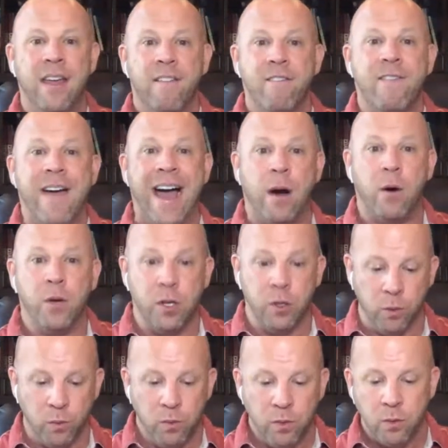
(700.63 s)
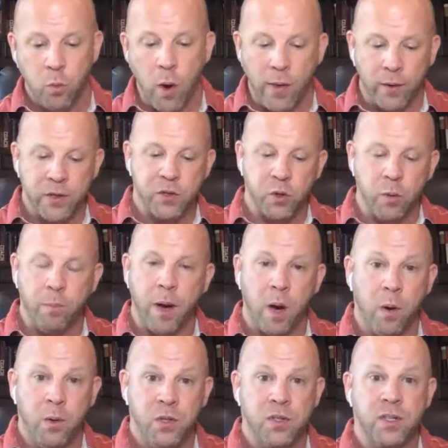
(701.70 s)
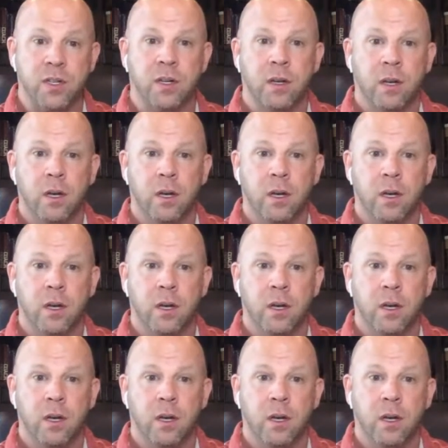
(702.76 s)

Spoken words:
value, whether it's through post.